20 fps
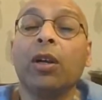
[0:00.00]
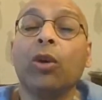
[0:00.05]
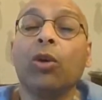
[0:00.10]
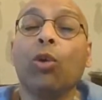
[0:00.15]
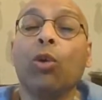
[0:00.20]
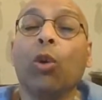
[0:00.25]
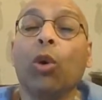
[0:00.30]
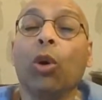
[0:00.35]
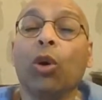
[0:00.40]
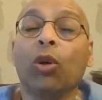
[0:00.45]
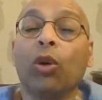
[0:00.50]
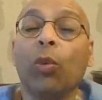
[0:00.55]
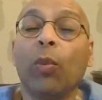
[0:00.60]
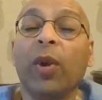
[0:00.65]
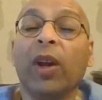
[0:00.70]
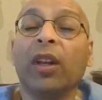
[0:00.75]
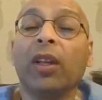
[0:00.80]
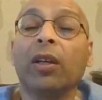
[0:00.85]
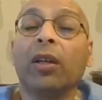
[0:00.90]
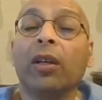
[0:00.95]
you
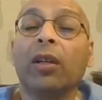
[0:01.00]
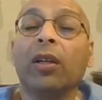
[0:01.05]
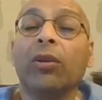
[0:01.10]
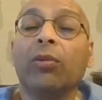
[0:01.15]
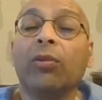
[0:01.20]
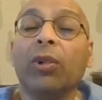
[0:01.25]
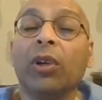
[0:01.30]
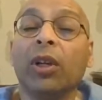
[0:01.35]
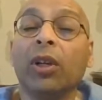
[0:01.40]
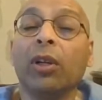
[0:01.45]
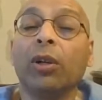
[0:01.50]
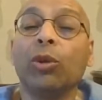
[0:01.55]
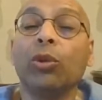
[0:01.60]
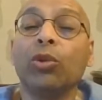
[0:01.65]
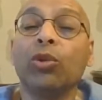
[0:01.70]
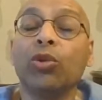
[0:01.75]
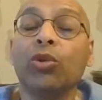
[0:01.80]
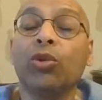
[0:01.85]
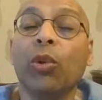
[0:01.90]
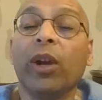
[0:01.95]
automatically will
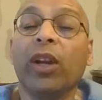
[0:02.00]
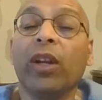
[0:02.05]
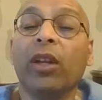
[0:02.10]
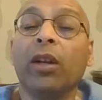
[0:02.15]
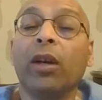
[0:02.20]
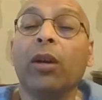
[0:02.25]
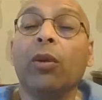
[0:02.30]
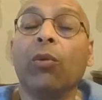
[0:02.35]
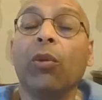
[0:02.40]
lose weight,